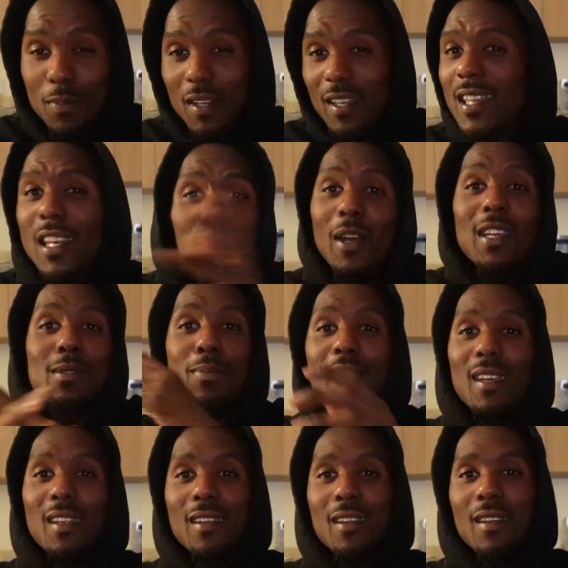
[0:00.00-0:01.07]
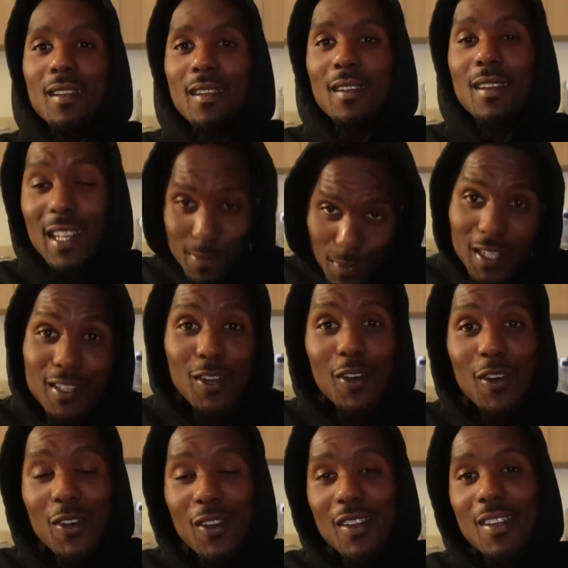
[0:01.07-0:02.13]
But anyways, man, that's my
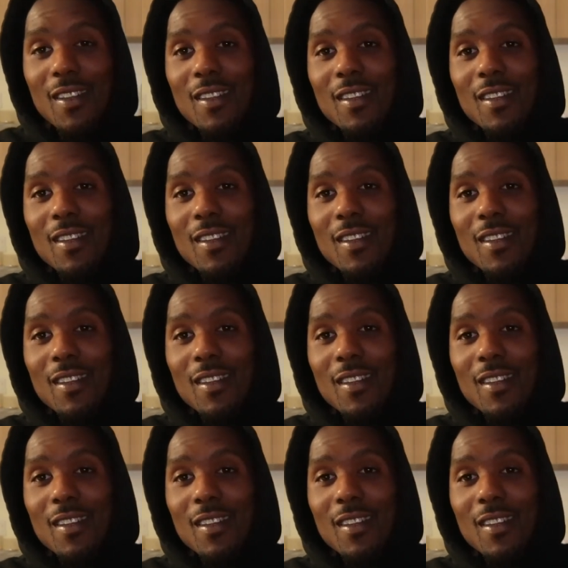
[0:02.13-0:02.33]
dog.